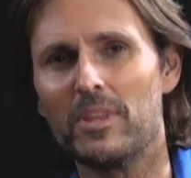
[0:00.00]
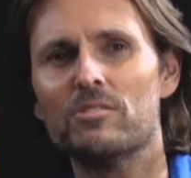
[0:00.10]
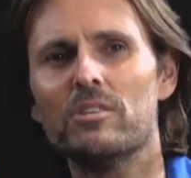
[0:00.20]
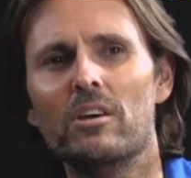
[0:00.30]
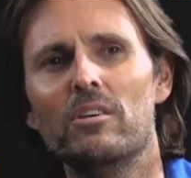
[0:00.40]

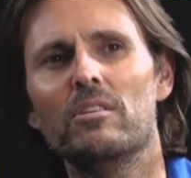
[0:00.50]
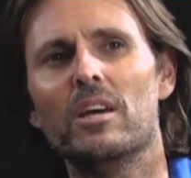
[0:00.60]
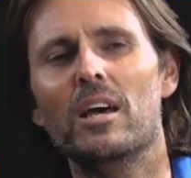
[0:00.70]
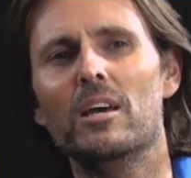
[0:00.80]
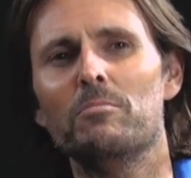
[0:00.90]
So,
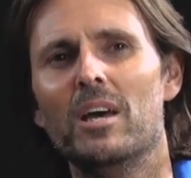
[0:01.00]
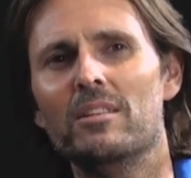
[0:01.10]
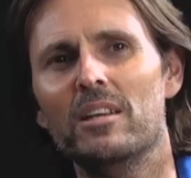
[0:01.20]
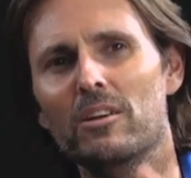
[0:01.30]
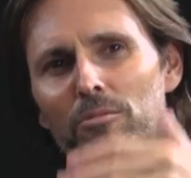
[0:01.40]
um,
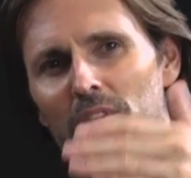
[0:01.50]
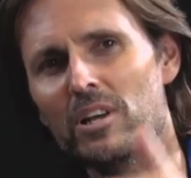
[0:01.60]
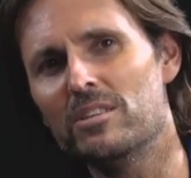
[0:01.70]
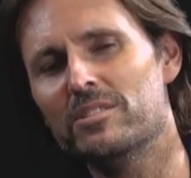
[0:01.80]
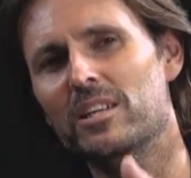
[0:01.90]
and then I
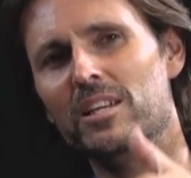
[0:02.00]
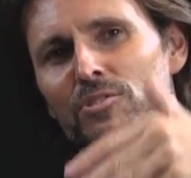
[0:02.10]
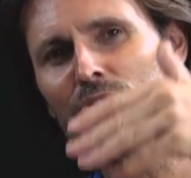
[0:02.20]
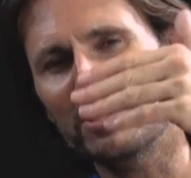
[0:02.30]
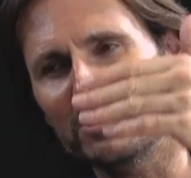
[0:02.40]
realised that
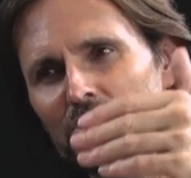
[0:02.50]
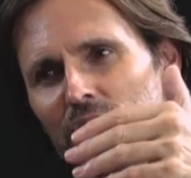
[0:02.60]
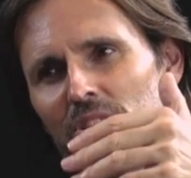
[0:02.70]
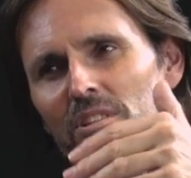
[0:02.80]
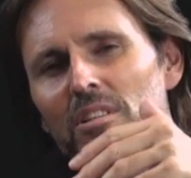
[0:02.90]
each
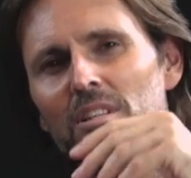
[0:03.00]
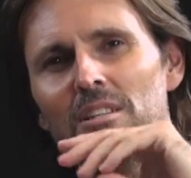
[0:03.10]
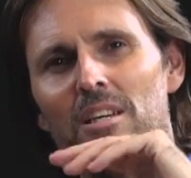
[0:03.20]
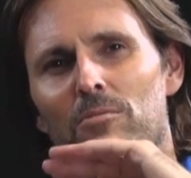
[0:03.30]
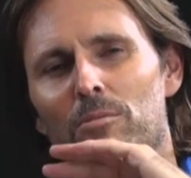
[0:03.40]
transition
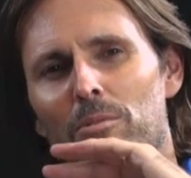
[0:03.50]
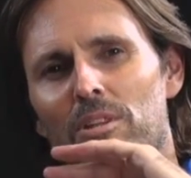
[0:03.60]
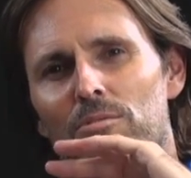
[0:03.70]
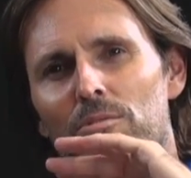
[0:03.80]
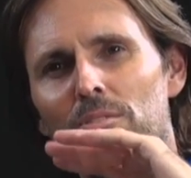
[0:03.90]
that we
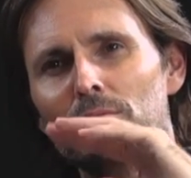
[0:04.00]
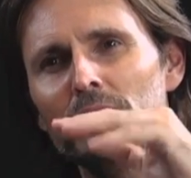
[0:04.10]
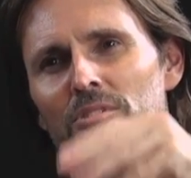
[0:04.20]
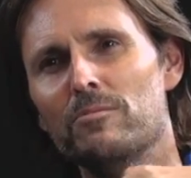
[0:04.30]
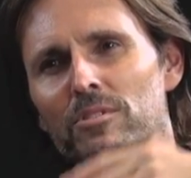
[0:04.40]
went through, every
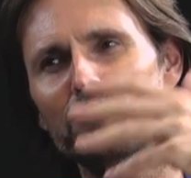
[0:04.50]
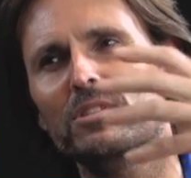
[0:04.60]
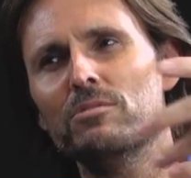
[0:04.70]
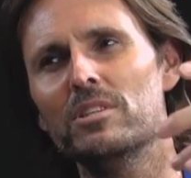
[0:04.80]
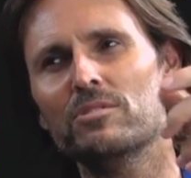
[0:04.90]
seventh
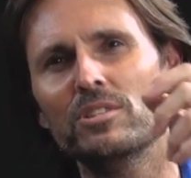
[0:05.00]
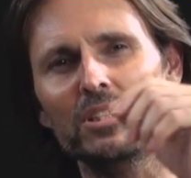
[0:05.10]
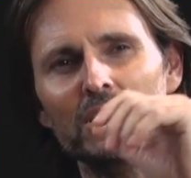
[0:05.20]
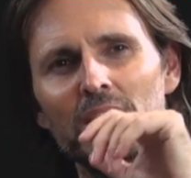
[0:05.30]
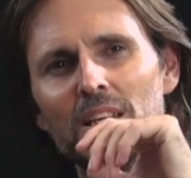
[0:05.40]
sphere
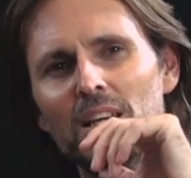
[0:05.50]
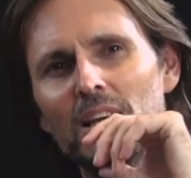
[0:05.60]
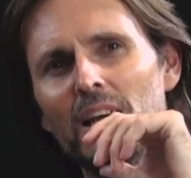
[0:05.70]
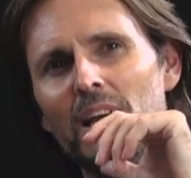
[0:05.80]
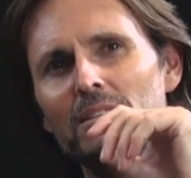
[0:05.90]
transition,
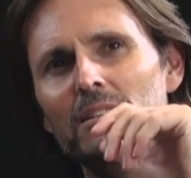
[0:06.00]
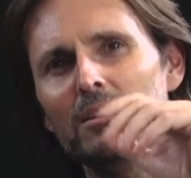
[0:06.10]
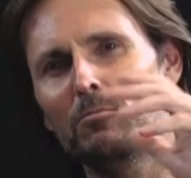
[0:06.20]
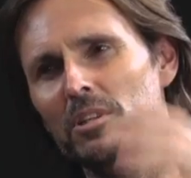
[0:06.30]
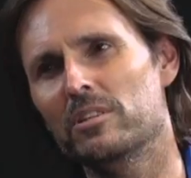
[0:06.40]
had
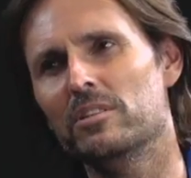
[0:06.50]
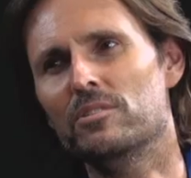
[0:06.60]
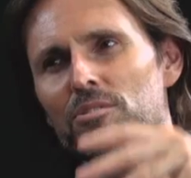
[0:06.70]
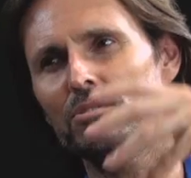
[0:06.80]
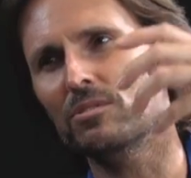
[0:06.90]
the ability
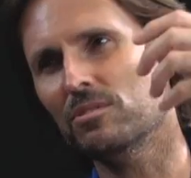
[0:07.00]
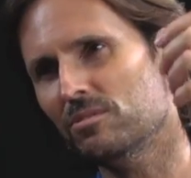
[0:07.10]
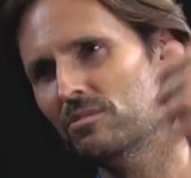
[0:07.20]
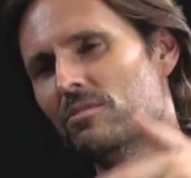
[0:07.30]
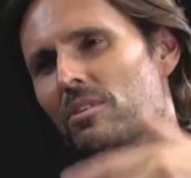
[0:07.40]
to,
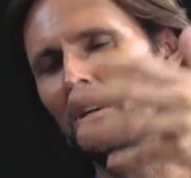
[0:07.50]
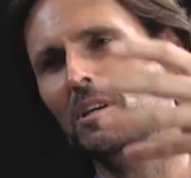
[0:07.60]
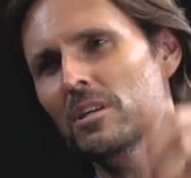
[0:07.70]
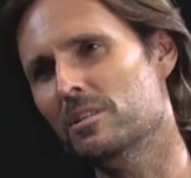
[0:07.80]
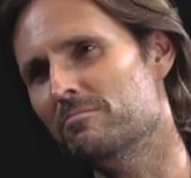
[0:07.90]

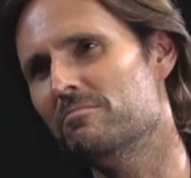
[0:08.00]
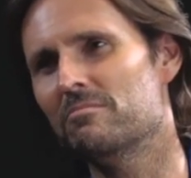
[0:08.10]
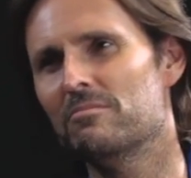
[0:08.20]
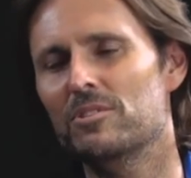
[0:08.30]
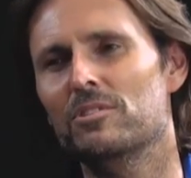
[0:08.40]
um,
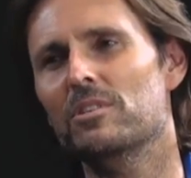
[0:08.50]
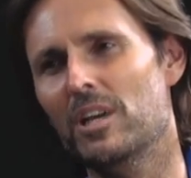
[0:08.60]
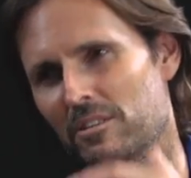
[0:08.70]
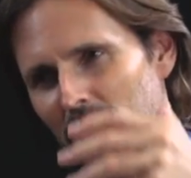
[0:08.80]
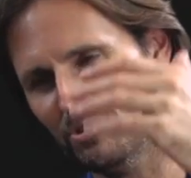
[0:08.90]
you
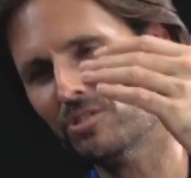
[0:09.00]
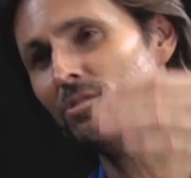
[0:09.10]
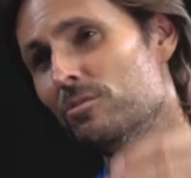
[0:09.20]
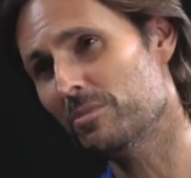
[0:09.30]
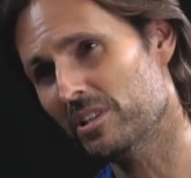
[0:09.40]
had
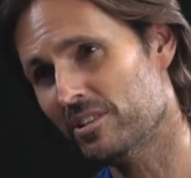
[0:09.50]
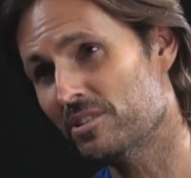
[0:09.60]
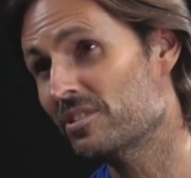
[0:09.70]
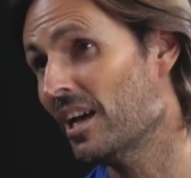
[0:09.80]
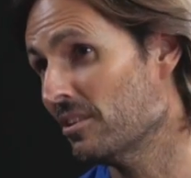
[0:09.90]
additional
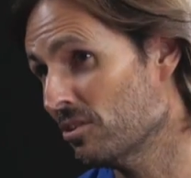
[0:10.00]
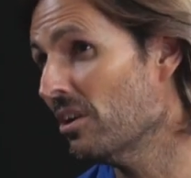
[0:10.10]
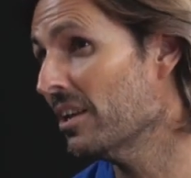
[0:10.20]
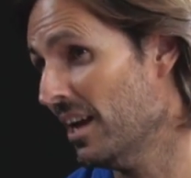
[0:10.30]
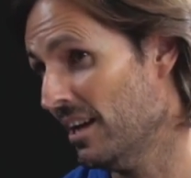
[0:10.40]
abilities that
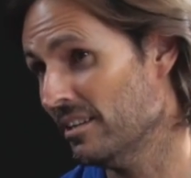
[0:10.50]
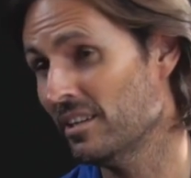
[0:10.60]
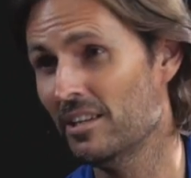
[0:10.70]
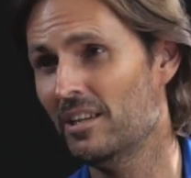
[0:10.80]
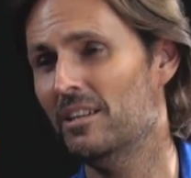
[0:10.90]
God had
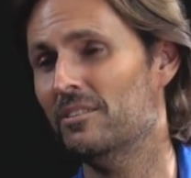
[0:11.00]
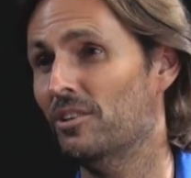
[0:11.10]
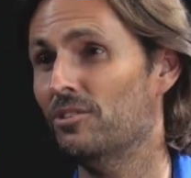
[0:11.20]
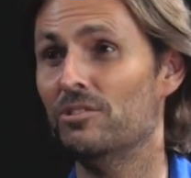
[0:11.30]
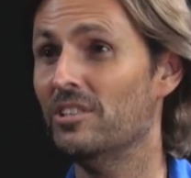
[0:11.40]

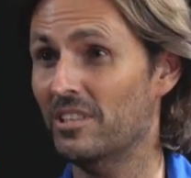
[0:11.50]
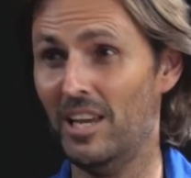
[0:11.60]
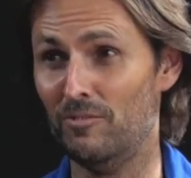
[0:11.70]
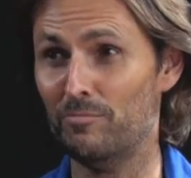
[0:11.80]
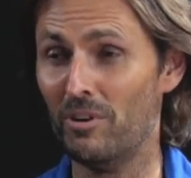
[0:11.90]
that you didn't
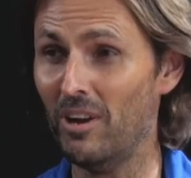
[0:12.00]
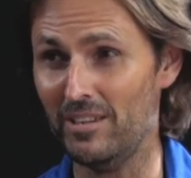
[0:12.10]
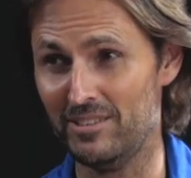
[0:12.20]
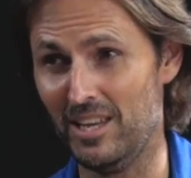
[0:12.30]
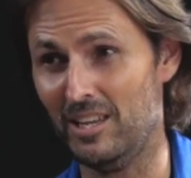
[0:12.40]
have prior
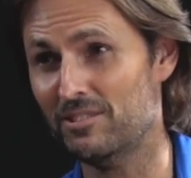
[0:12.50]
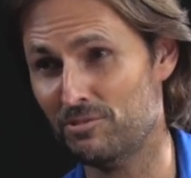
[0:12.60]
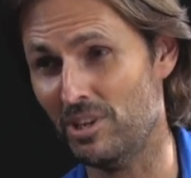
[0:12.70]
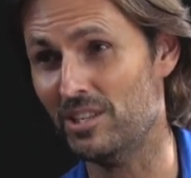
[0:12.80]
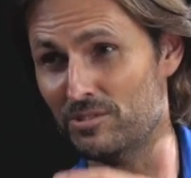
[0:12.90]
to that
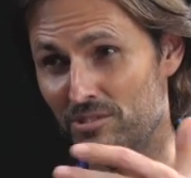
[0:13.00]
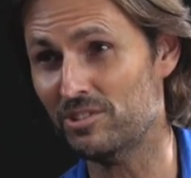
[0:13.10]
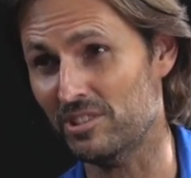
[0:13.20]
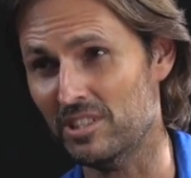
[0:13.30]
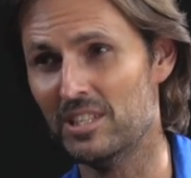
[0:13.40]

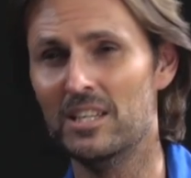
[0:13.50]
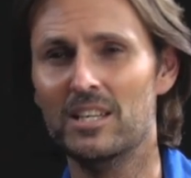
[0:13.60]
transition.